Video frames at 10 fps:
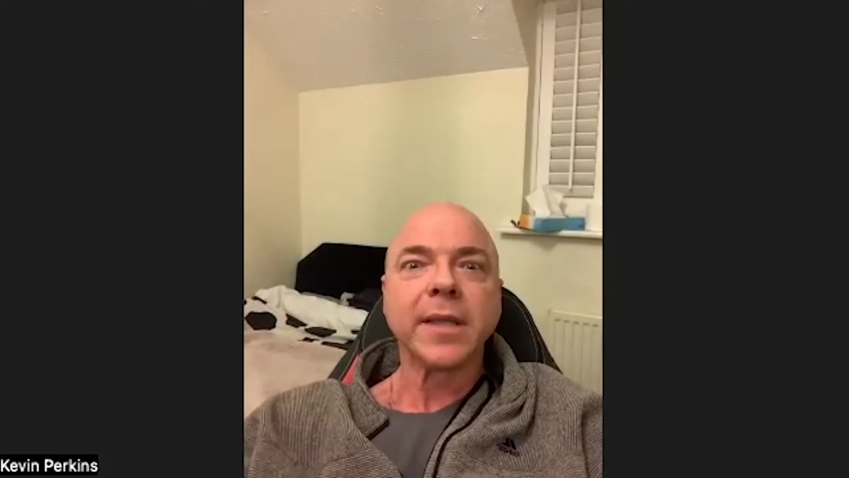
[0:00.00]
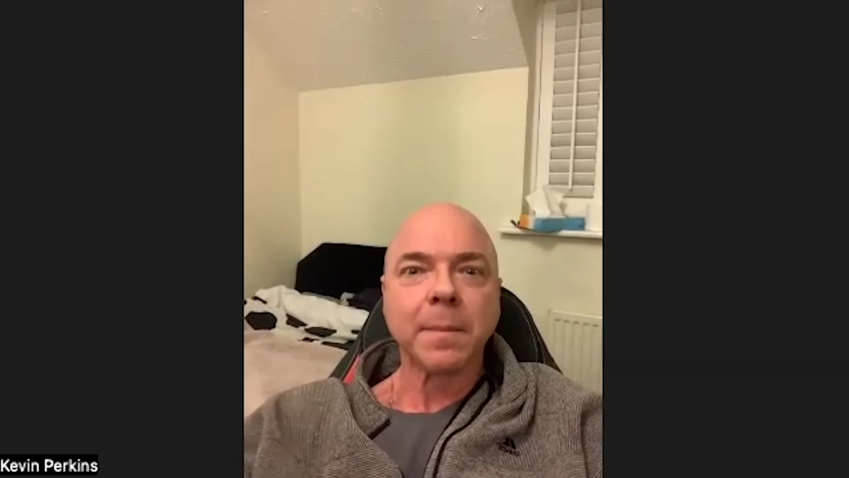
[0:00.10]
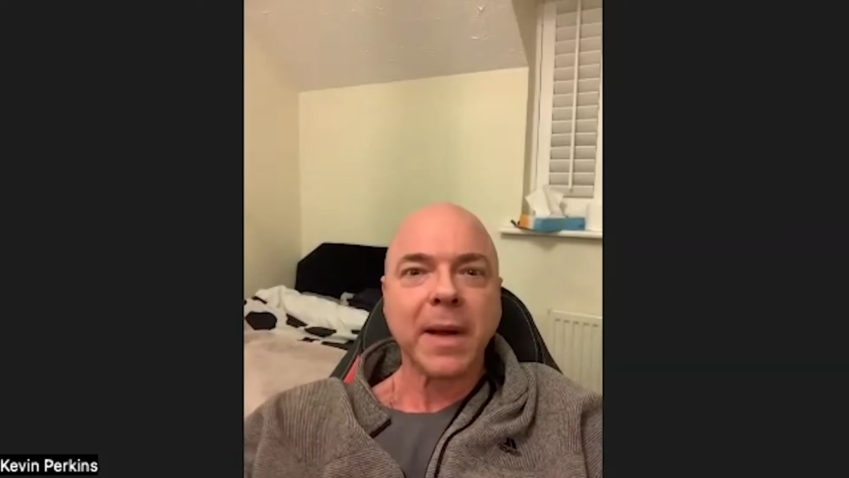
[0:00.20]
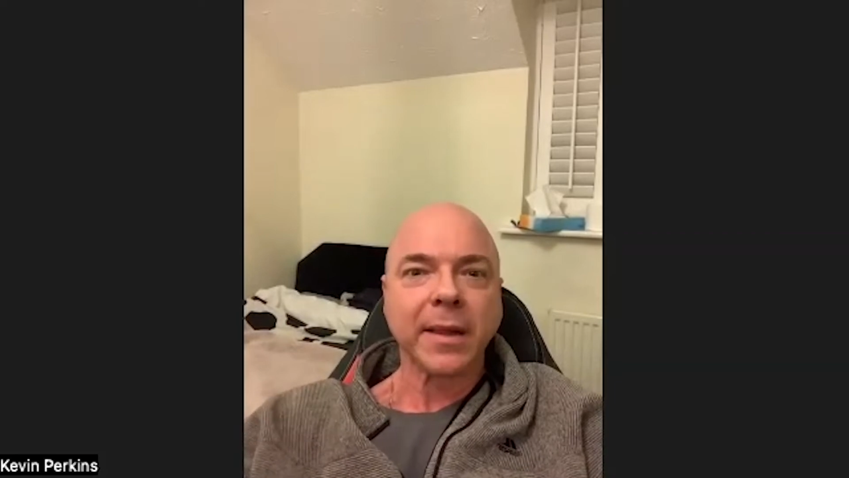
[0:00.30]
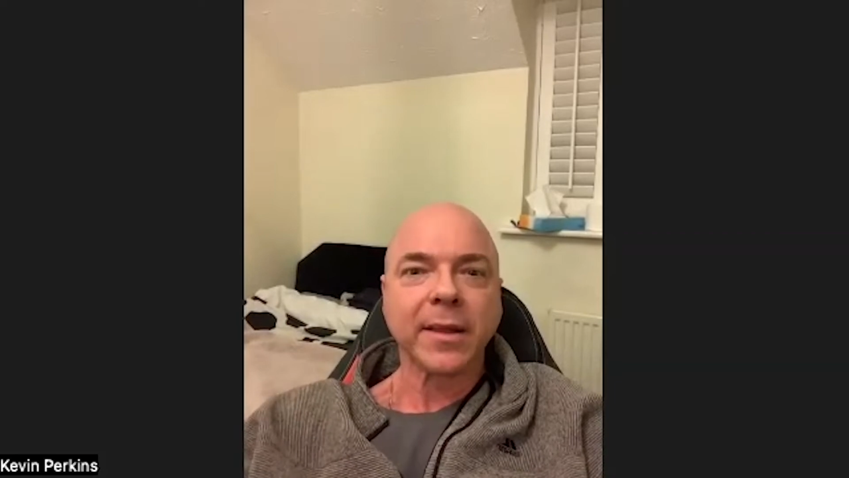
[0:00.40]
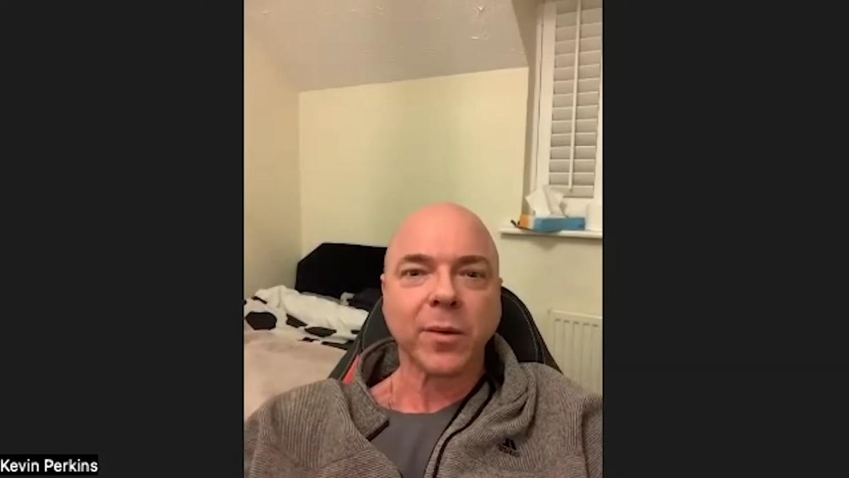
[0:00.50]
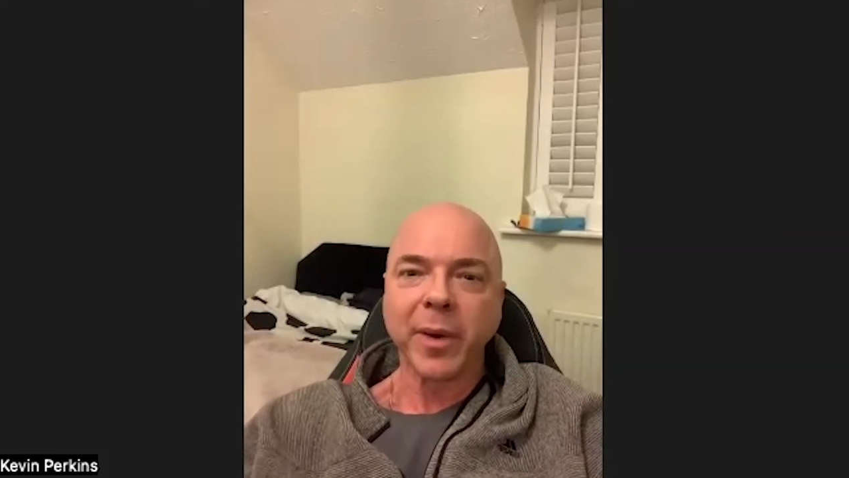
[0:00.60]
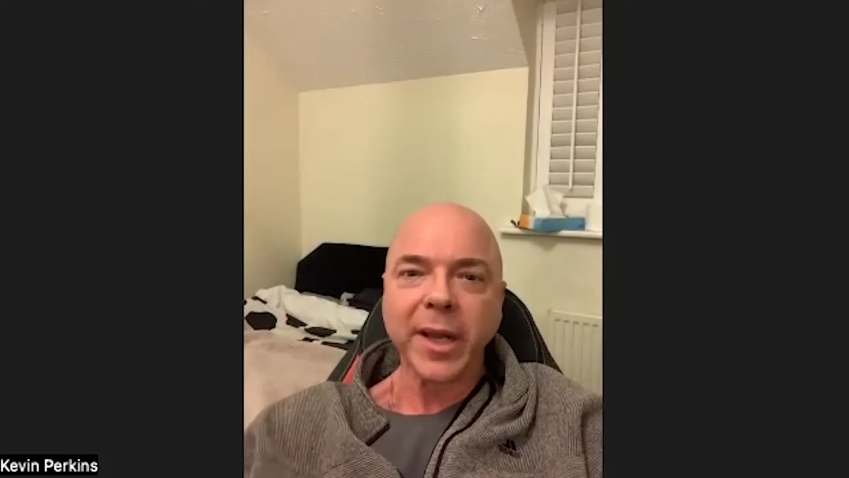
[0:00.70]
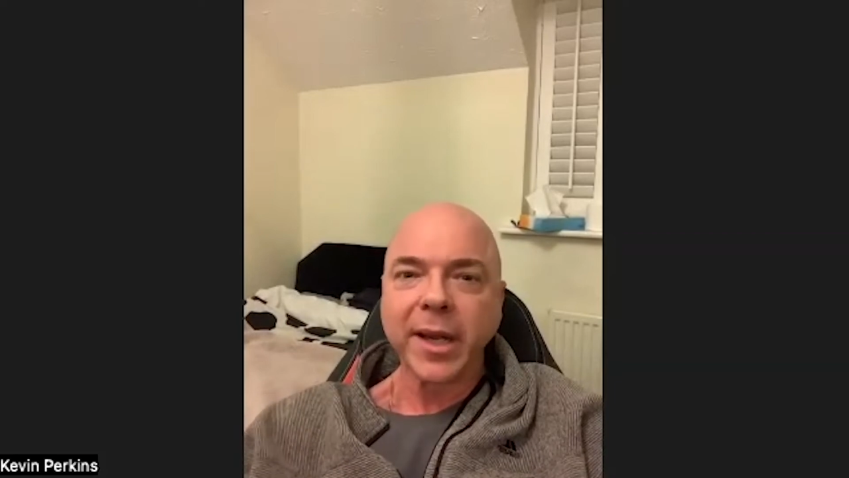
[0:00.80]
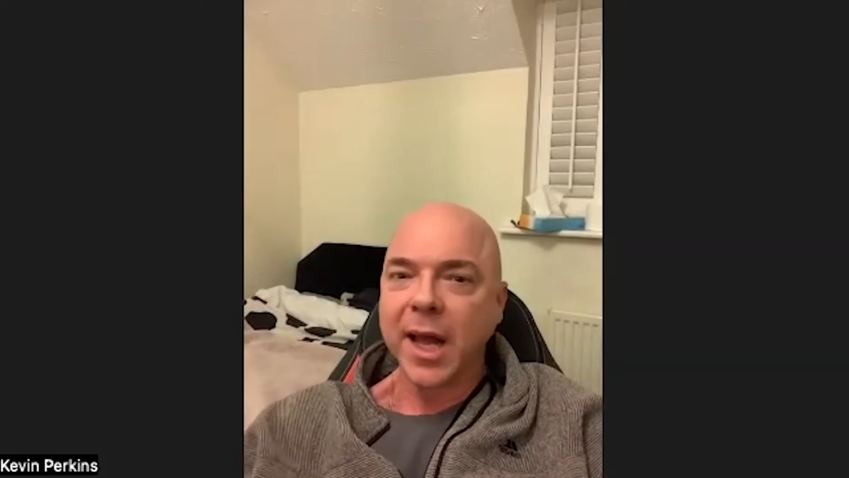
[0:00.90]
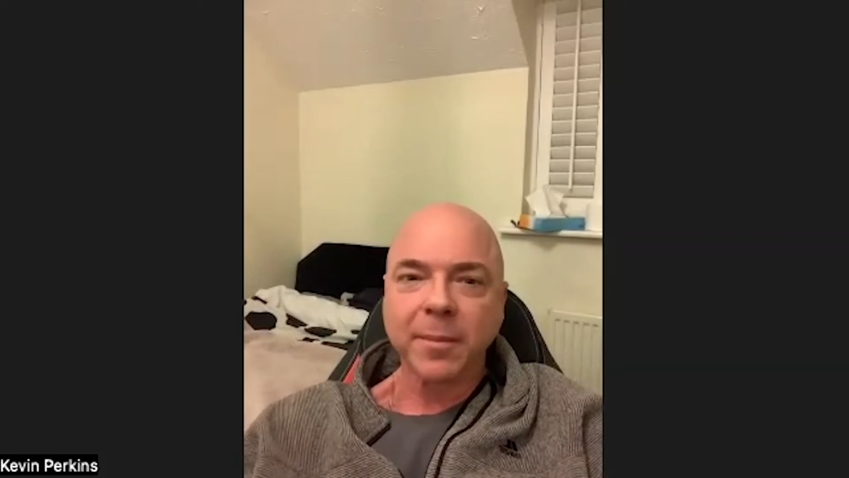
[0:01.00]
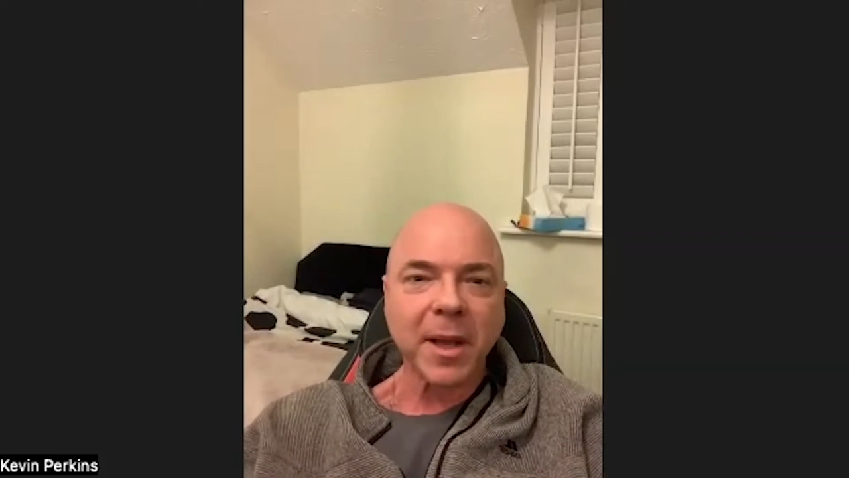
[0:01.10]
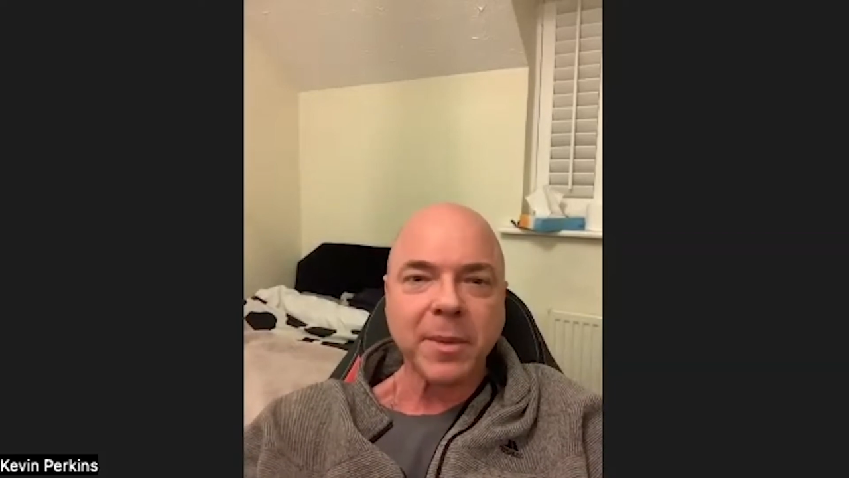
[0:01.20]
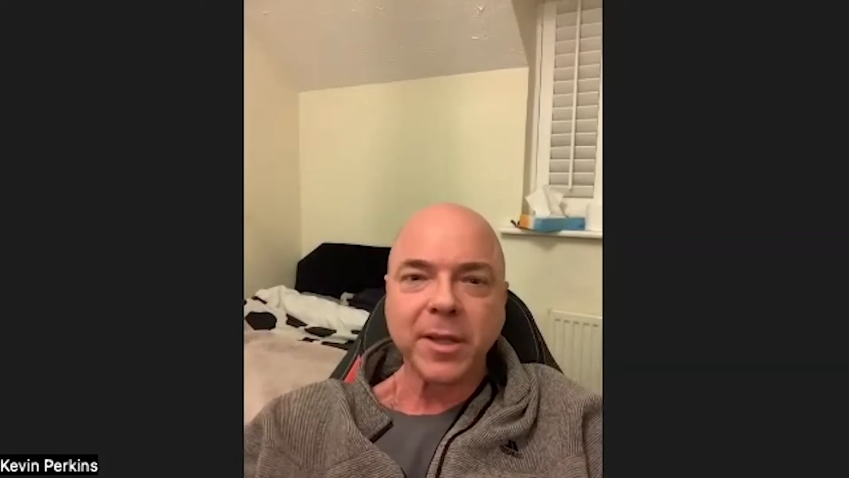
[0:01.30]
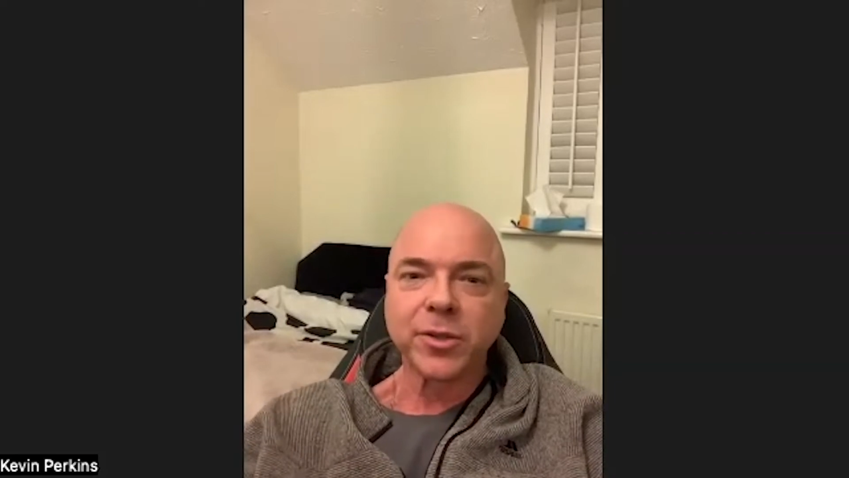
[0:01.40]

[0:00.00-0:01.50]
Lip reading: a month that would bring in like maybe